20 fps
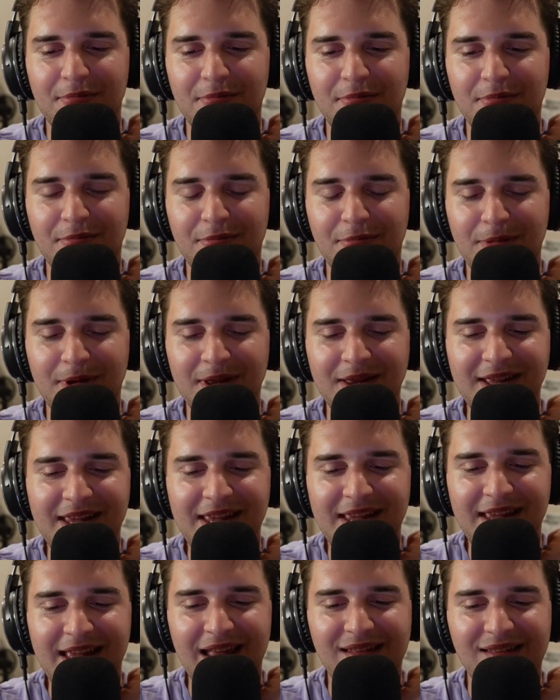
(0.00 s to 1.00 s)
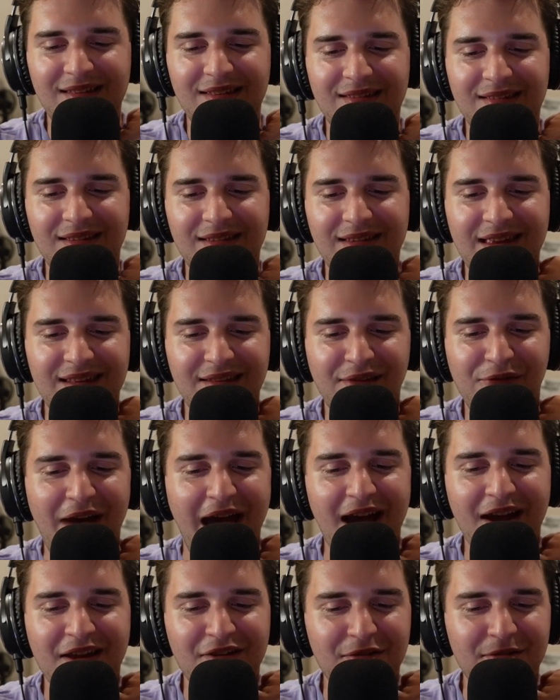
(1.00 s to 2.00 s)
Willie gets his
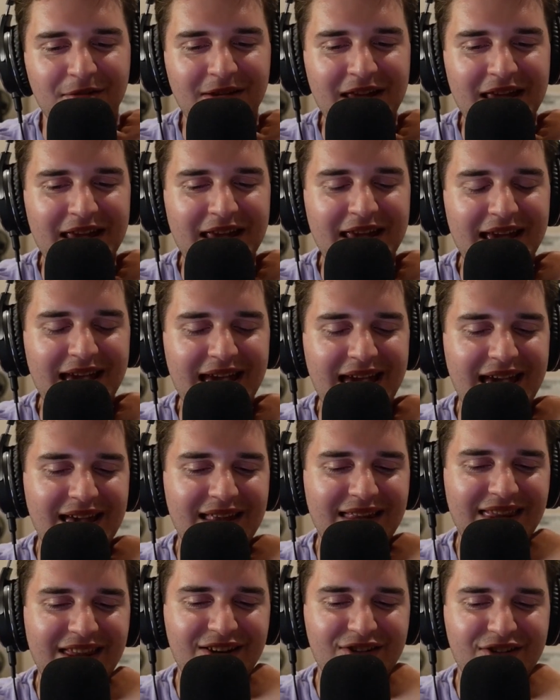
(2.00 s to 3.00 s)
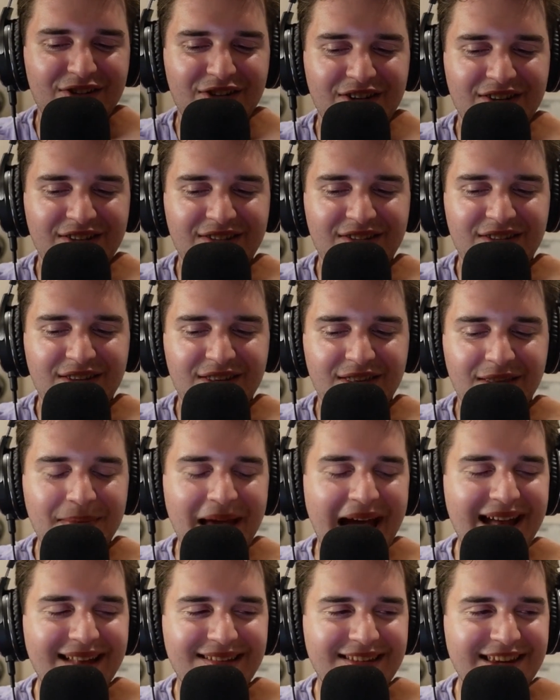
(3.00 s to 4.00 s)
factory and there's just the
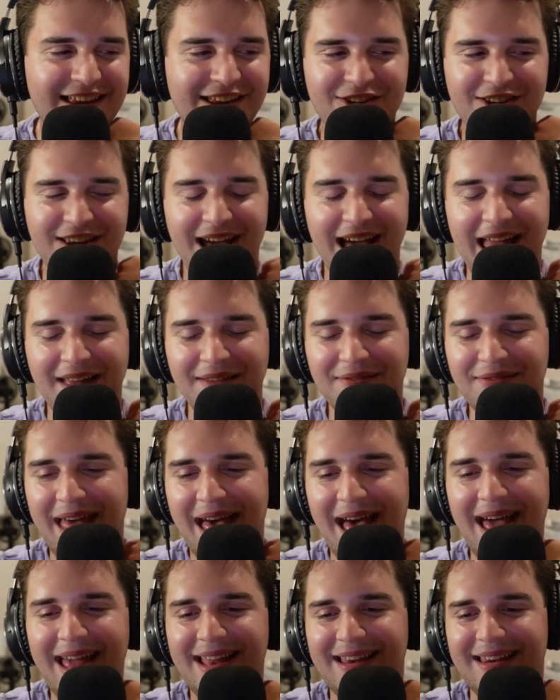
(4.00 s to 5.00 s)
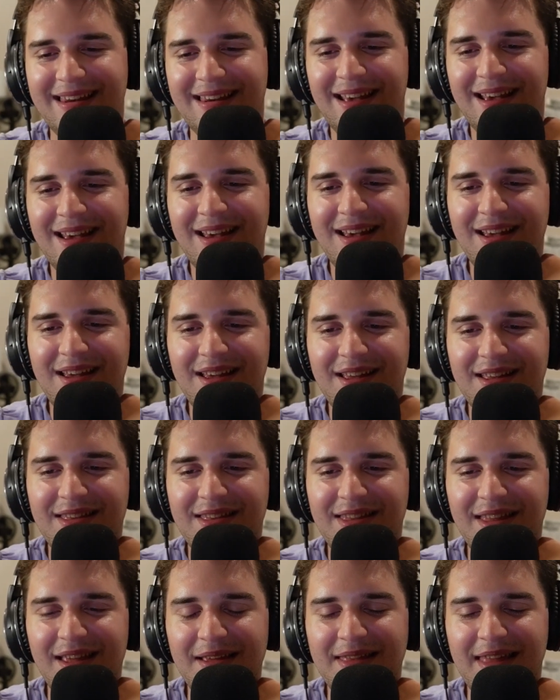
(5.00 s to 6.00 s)
bad CGI of that, and
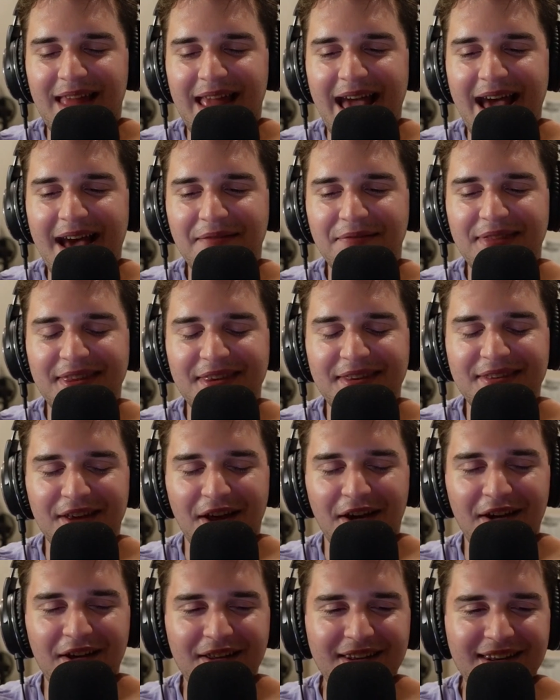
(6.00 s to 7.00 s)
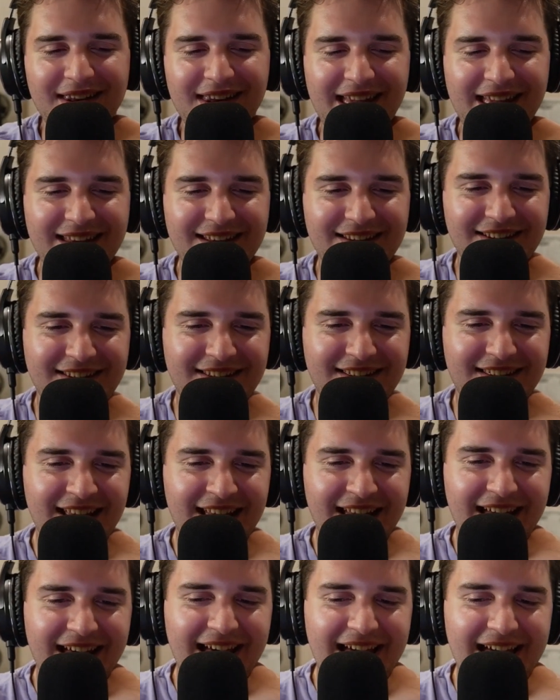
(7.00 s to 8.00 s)
they have the song, and just
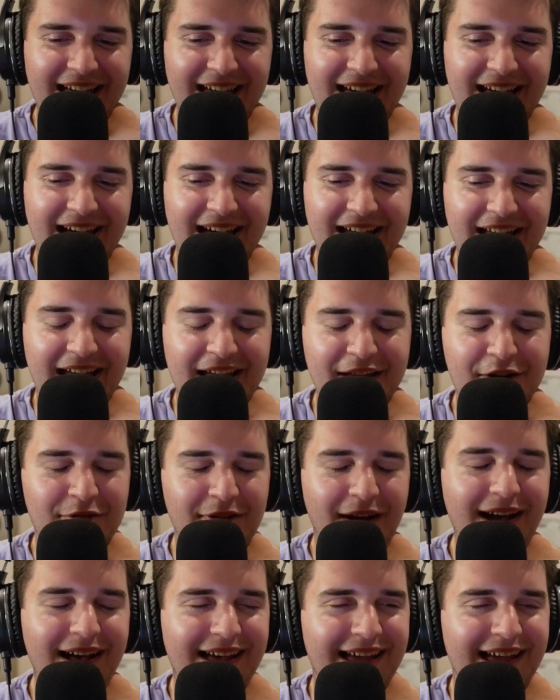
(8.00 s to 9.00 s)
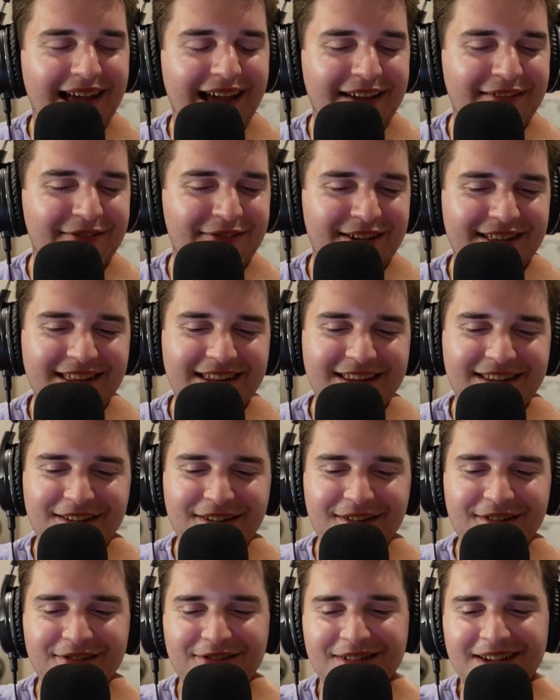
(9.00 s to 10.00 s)
I cry. I really
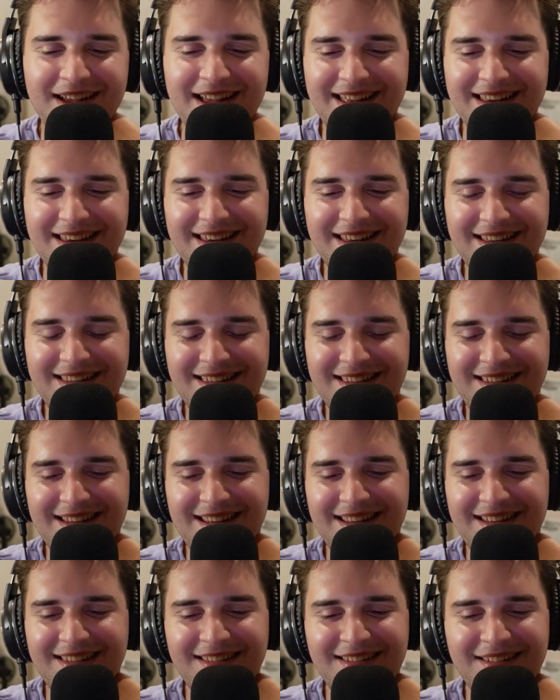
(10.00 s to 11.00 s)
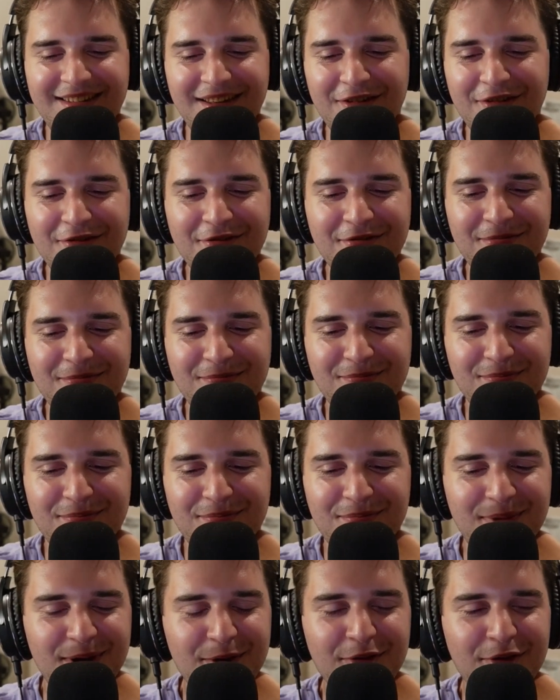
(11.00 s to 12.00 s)
do. And it's so
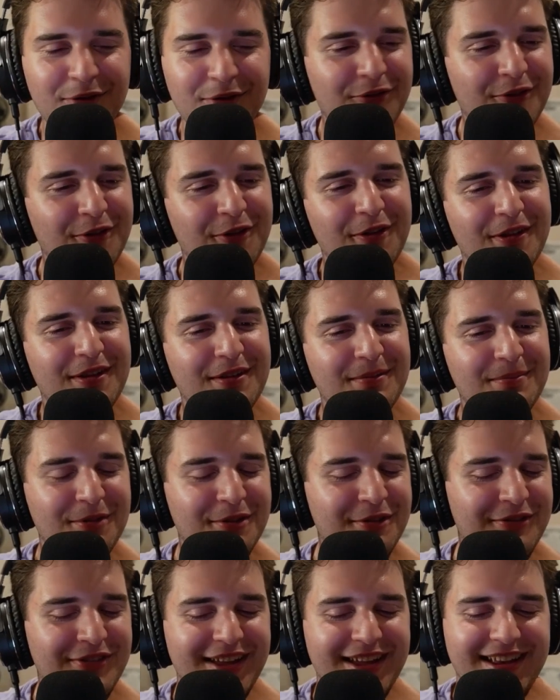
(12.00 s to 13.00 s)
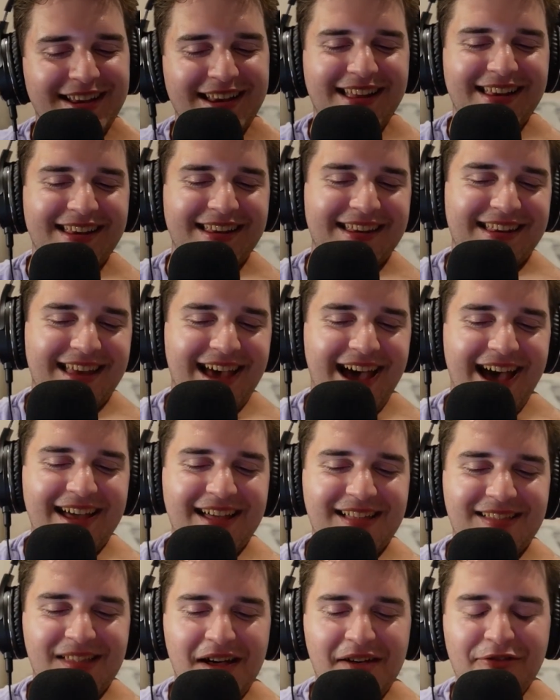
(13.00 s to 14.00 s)
beautiful and moving, and I
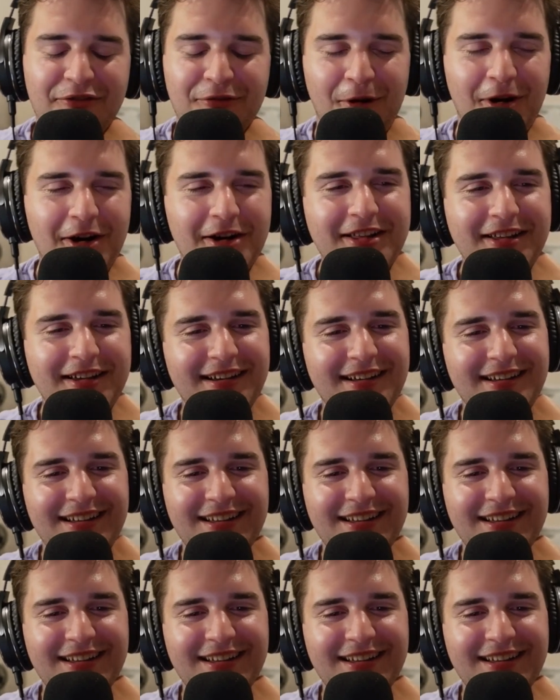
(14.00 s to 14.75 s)
love Wonka,